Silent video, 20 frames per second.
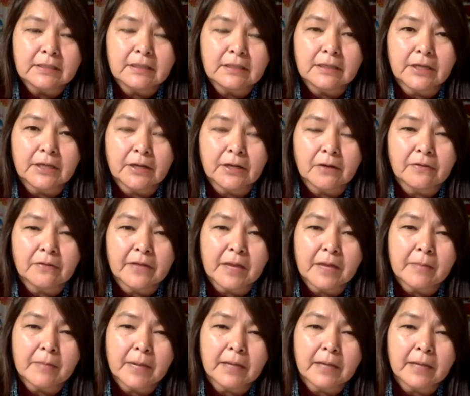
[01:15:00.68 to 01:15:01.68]
they
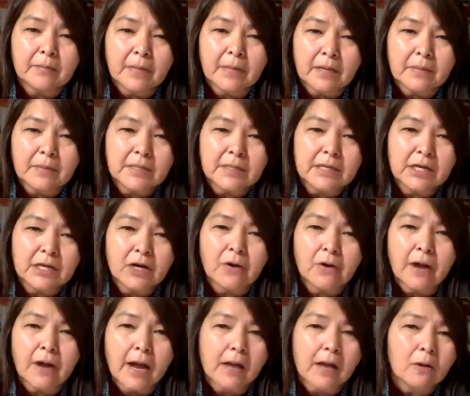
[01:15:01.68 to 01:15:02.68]
might maybe
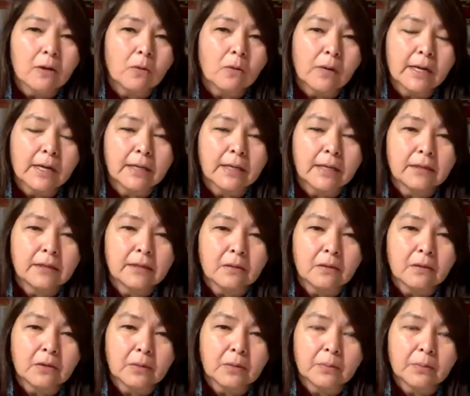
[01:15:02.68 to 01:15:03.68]
crack one
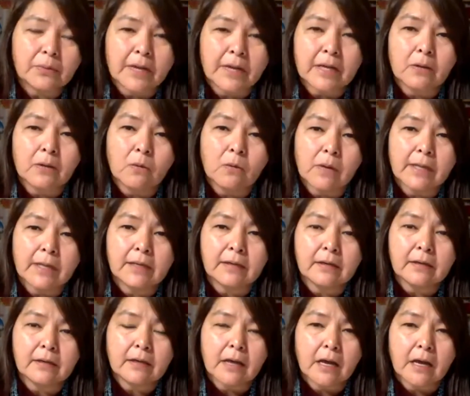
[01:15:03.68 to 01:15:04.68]
or break one.